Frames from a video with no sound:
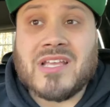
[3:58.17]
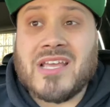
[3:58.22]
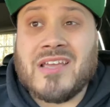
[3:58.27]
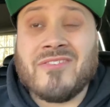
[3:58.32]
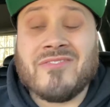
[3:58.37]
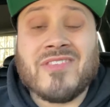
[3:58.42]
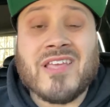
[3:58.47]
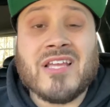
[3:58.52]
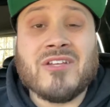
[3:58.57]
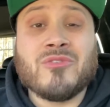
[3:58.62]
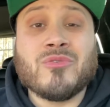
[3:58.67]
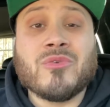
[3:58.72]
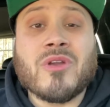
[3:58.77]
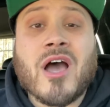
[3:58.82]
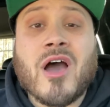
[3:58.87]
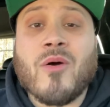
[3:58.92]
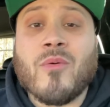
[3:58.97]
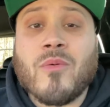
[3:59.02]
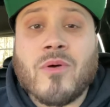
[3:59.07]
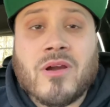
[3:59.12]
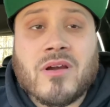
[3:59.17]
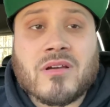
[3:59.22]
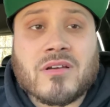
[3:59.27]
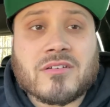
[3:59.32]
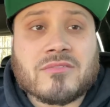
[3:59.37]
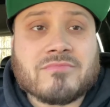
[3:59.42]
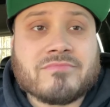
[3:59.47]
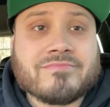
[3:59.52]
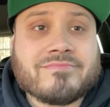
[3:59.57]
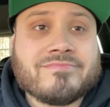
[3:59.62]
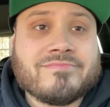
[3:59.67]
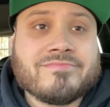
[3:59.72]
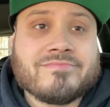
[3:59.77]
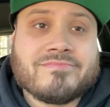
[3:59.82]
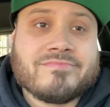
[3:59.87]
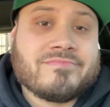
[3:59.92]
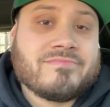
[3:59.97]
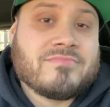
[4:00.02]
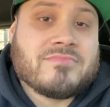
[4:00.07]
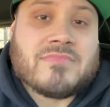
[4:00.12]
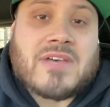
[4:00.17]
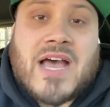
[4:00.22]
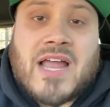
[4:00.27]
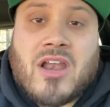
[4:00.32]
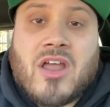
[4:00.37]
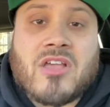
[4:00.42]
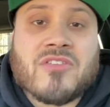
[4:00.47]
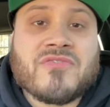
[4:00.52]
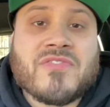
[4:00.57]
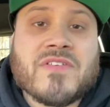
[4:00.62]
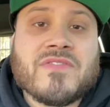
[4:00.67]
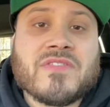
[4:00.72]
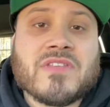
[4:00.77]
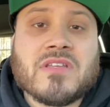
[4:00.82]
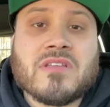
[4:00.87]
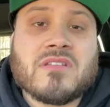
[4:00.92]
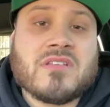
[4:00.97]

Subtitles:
If they do not work, I lost $50